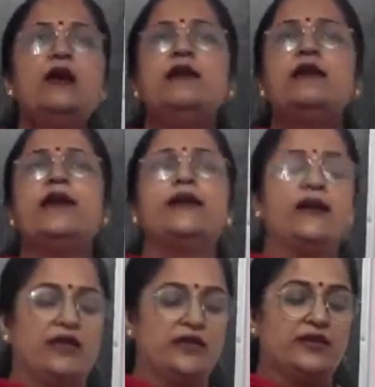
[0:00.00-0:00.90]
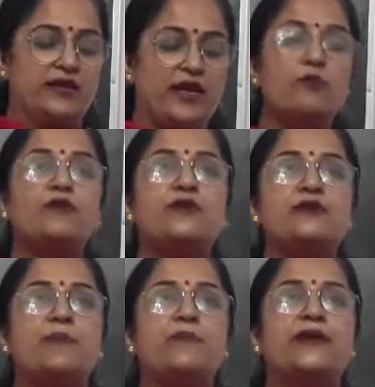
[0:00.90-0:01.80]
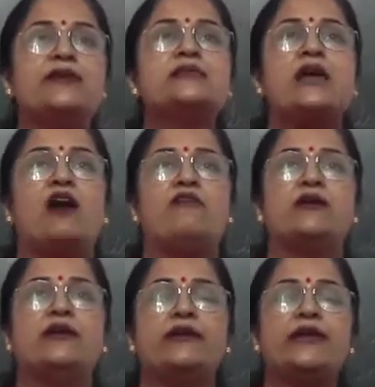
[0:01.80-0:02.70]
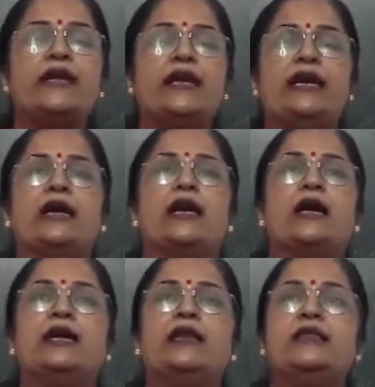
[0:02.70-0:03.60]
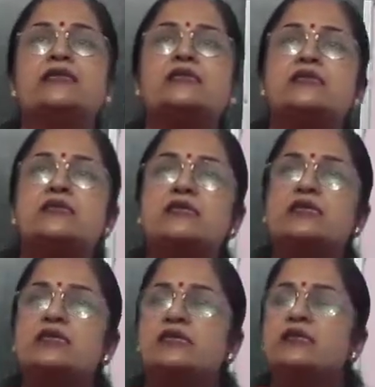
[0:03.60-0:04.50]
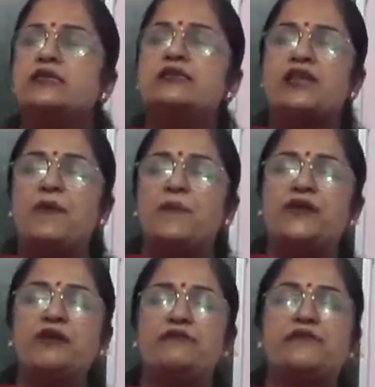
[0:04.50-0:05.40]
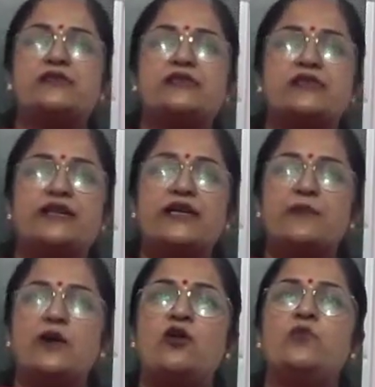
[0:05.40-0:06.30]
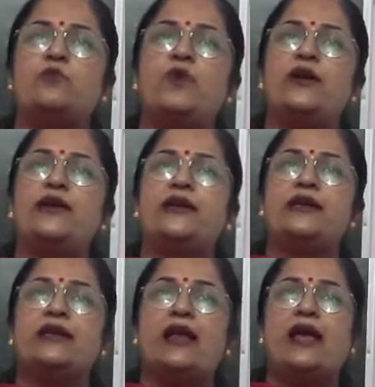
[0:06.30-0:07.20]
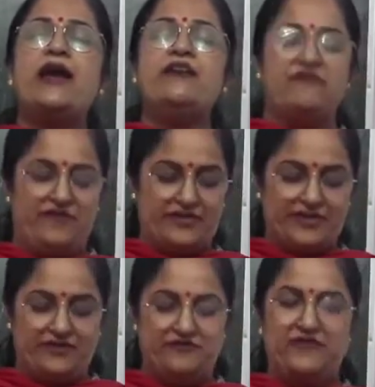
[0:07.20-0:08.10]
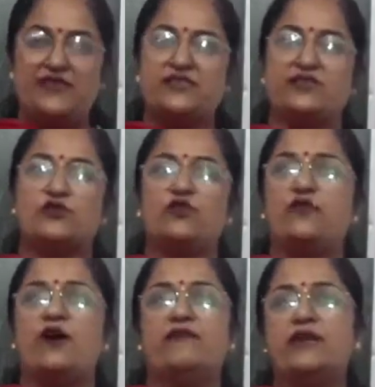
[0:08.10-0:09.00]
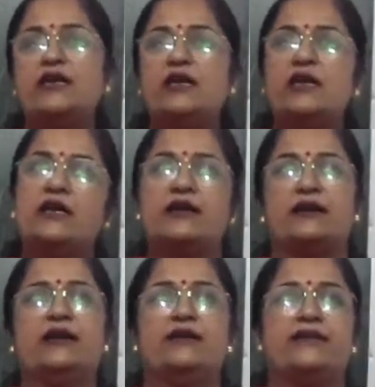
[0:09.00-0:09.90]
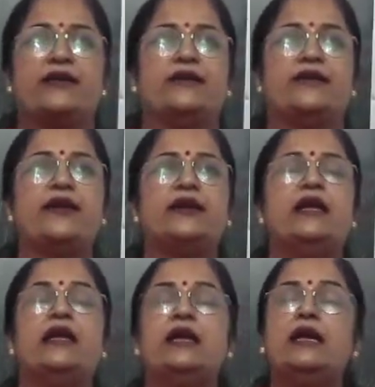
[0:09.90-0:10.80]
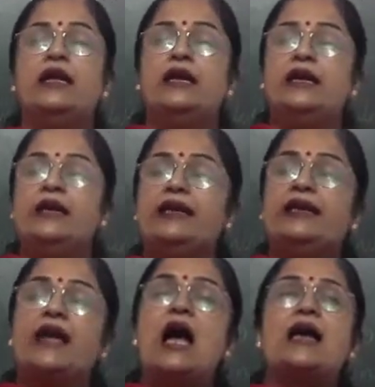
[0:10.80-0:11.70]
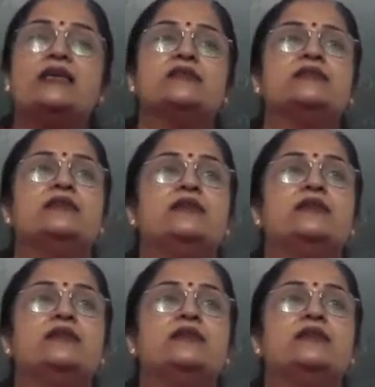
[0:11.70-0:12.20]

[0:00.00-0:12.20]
Right, the name of the chapter is Our Country, India. In this chapter, we will study about political and physical features of our country. Right, India is